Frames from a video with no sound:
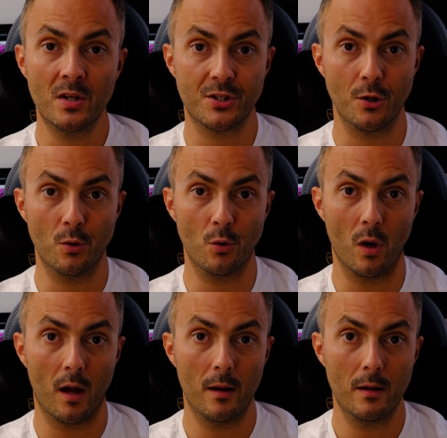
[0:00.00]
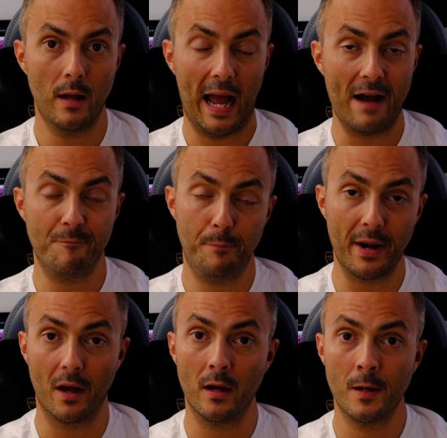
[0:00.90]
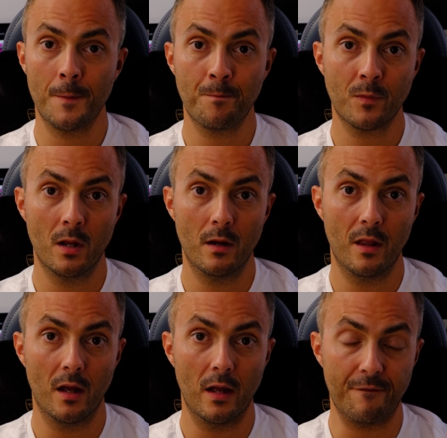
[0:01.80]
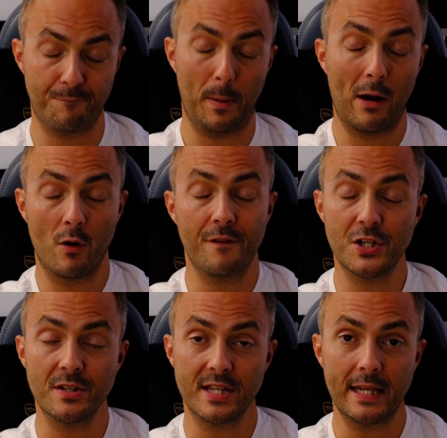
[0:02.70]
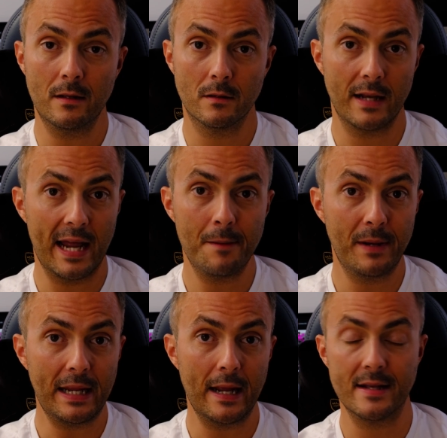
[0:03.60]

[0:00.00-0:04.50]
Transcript: to have better power efficiency than AMD,